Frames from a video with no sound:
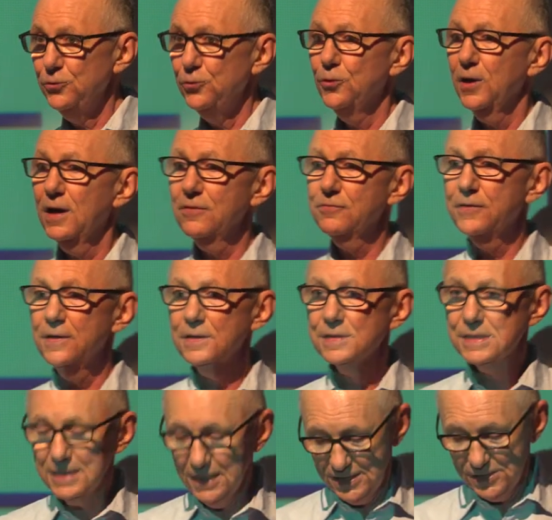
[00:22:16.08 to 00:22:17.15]
you have
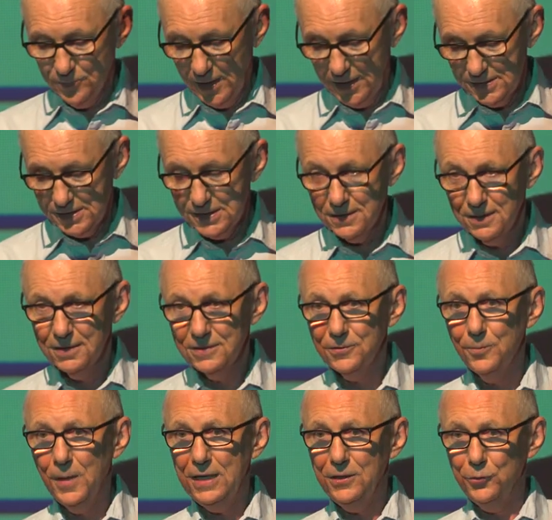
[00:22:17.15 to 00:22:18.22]
six months to
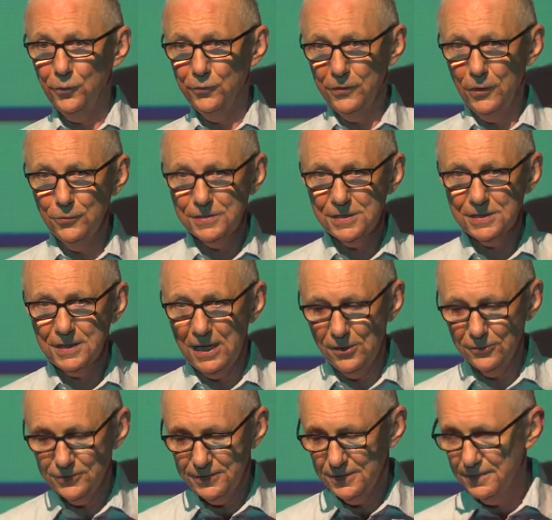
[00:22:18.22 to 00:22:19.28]
make your votes
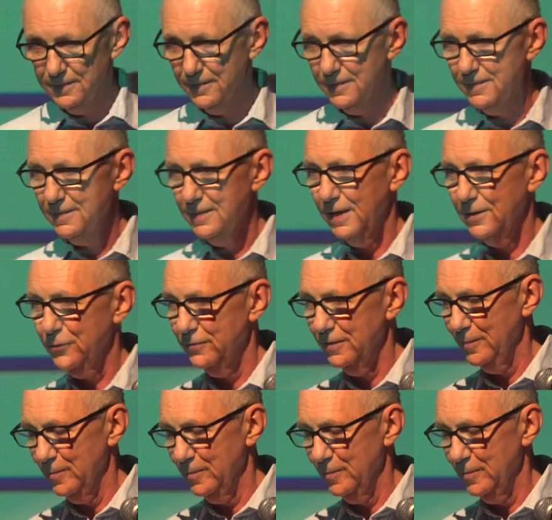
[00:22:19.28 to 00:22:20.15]
count. Thank you very